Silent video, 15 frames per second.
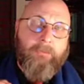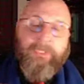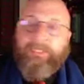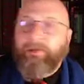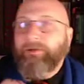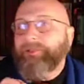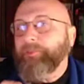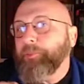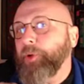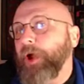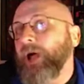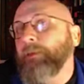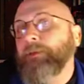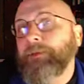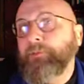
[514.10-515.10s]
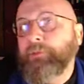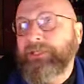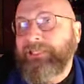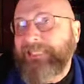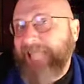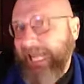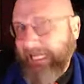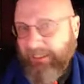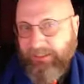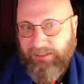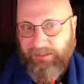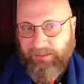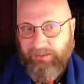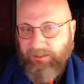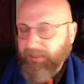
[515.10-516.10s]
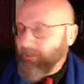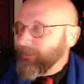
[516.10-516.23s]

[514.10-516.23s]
But there is a problem with dates